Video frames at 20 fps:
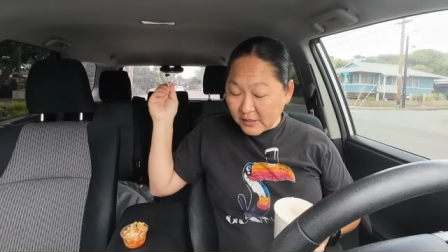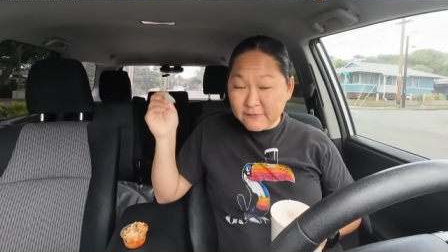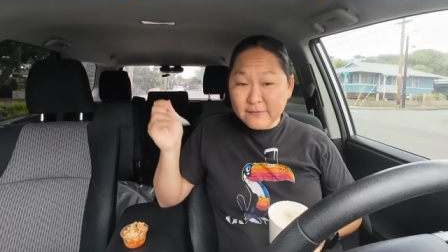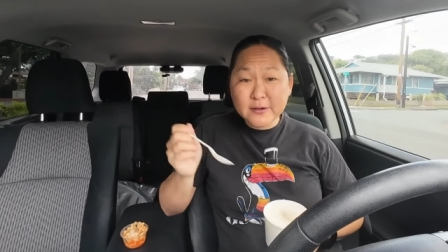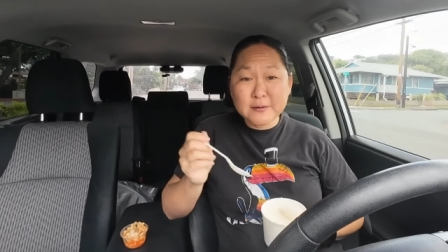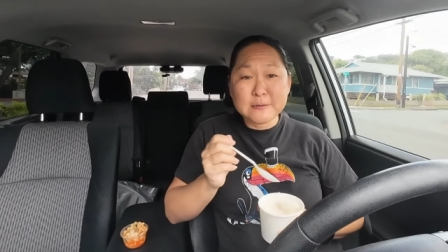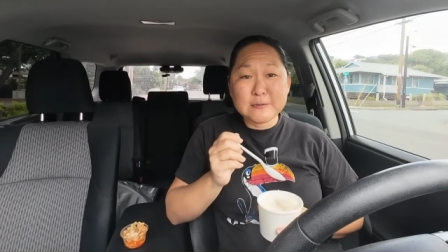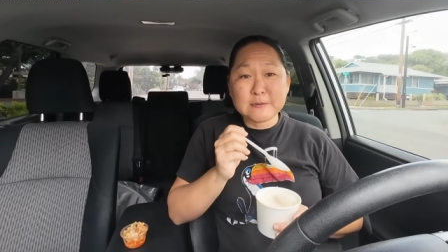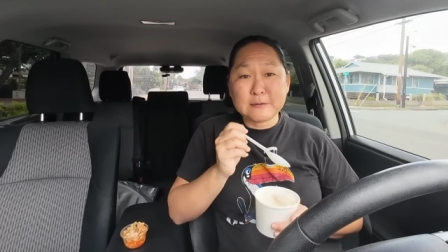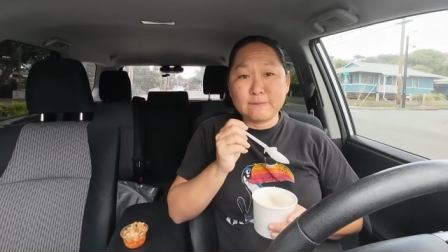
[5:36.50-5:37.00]

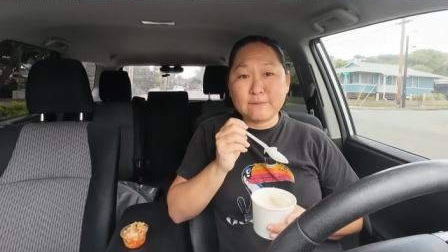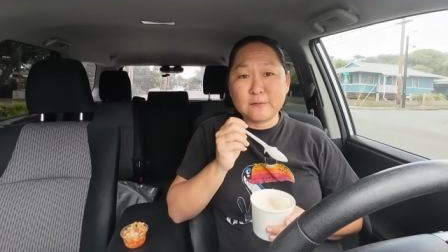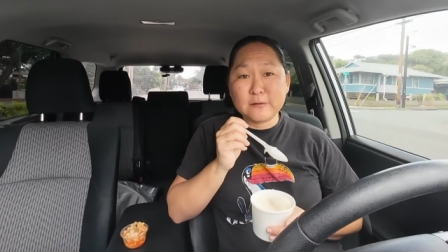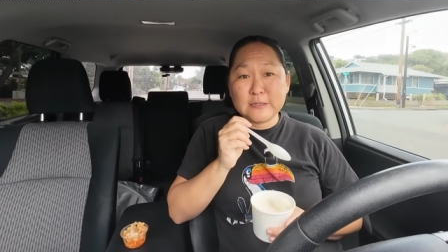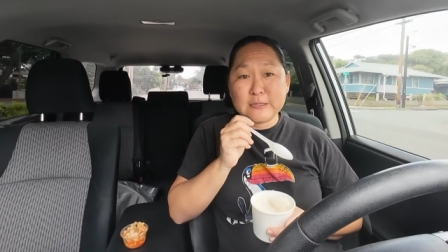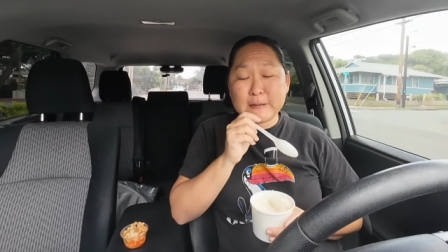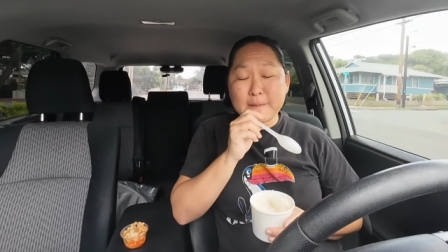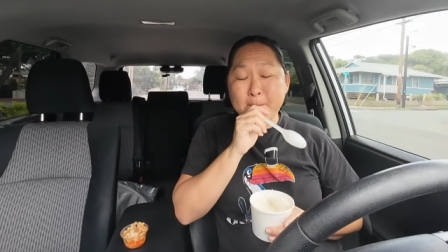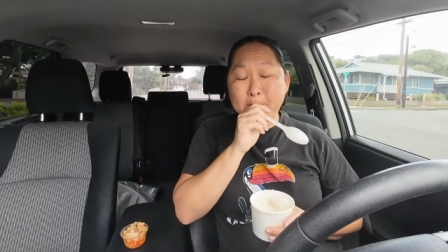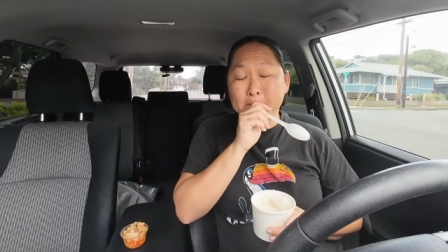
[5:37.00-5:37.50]
Very
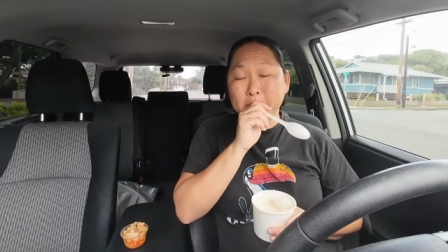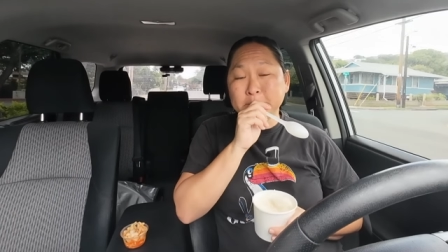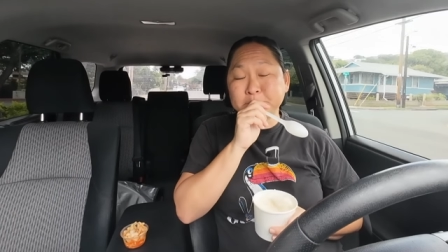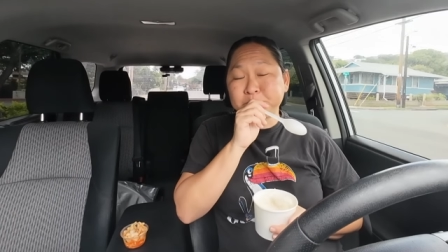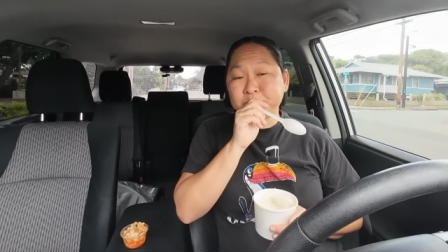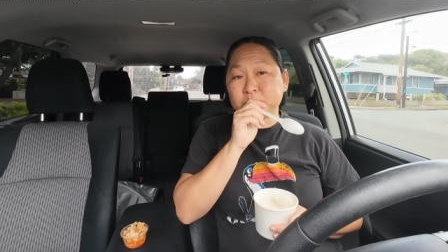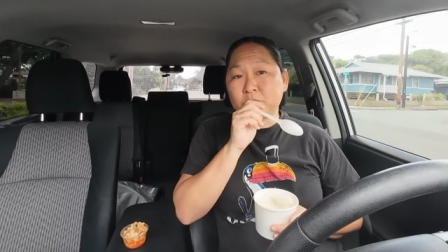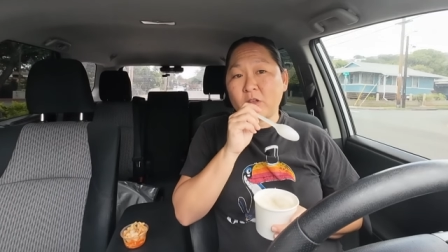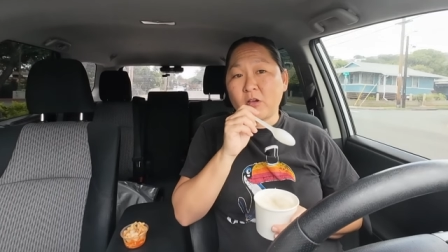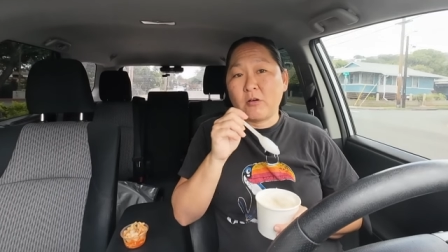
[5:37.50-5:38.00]
comforting
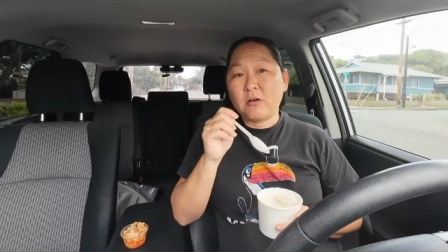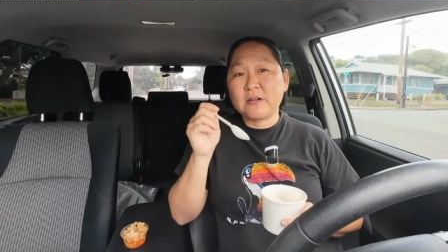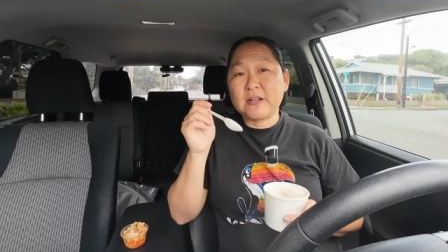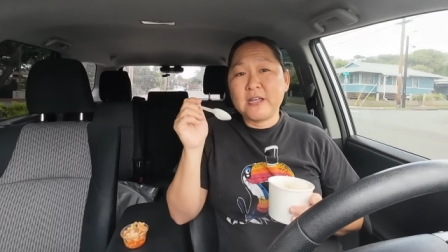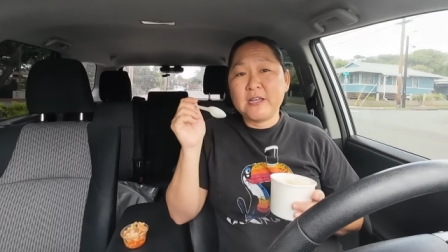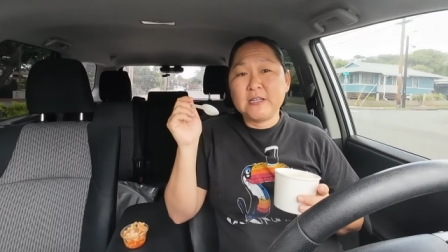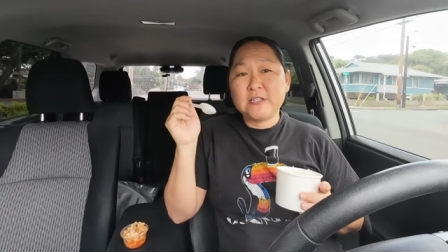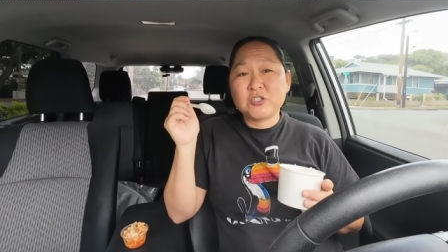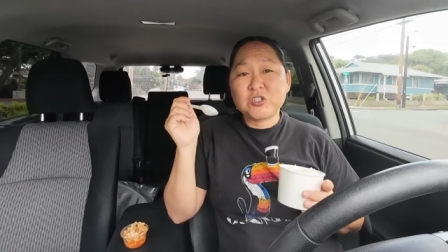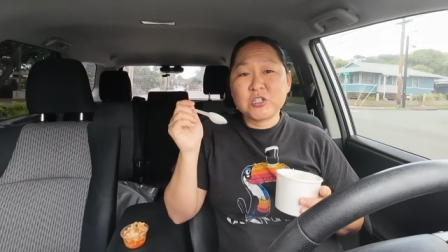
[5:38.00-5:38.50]
on
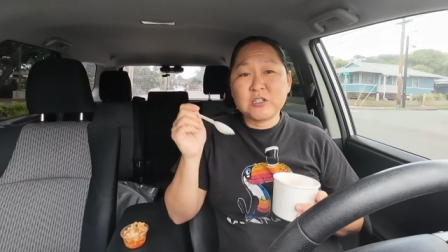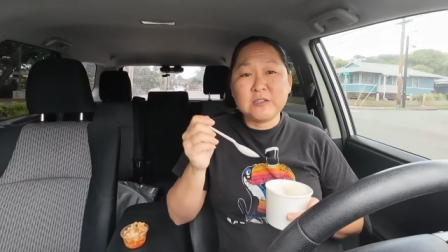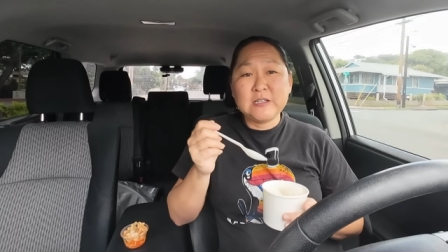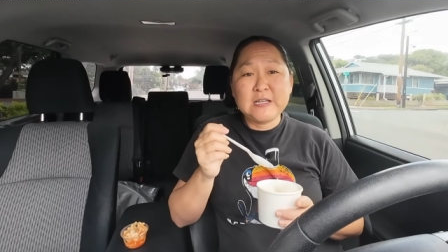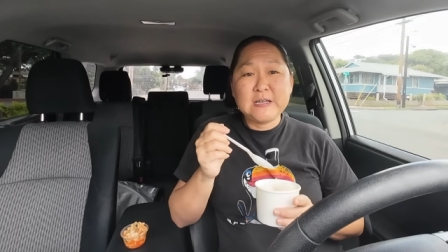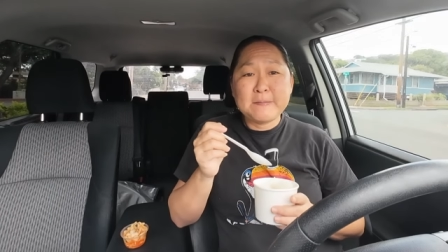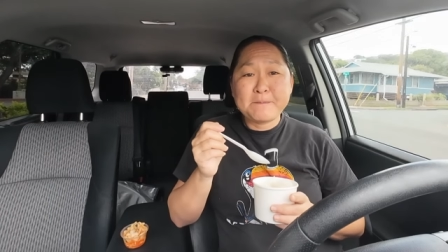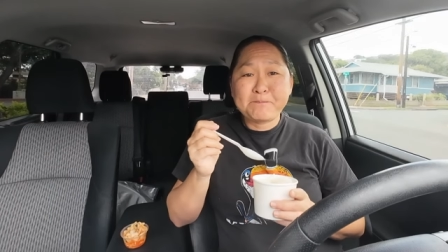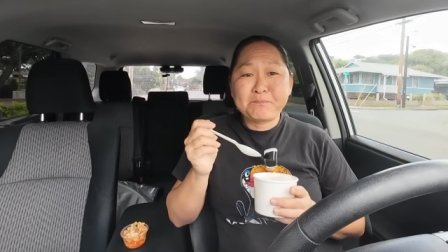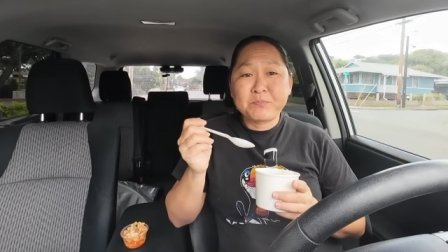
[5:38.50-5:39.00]
a
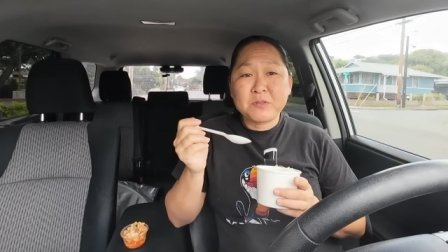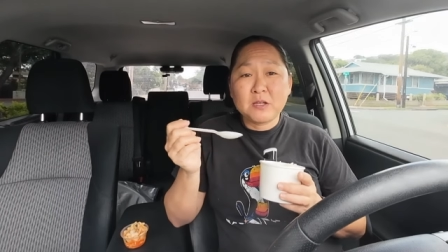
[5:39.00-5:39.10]
chilly